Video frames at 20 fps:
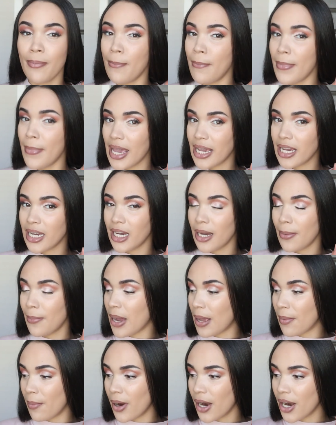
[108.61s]
Makeup
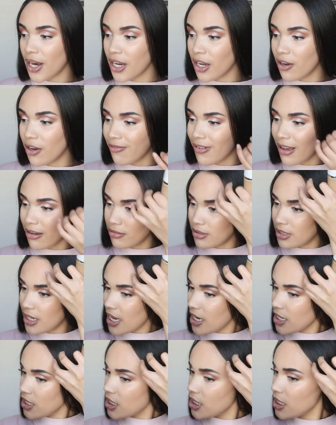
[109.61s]
by Mario
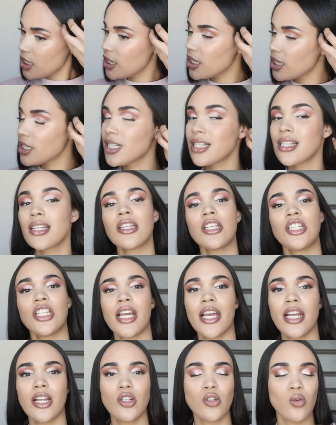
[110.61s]
foundation. This is in the
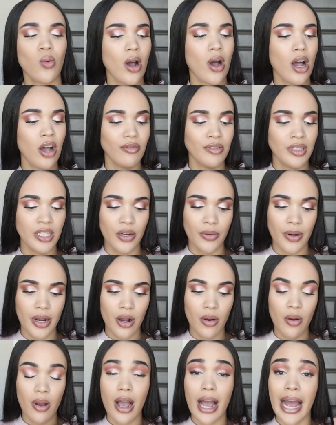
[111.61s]
shade
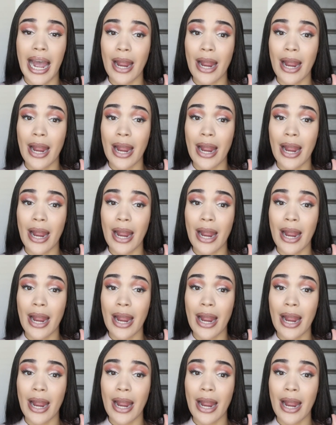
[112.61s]
12-0.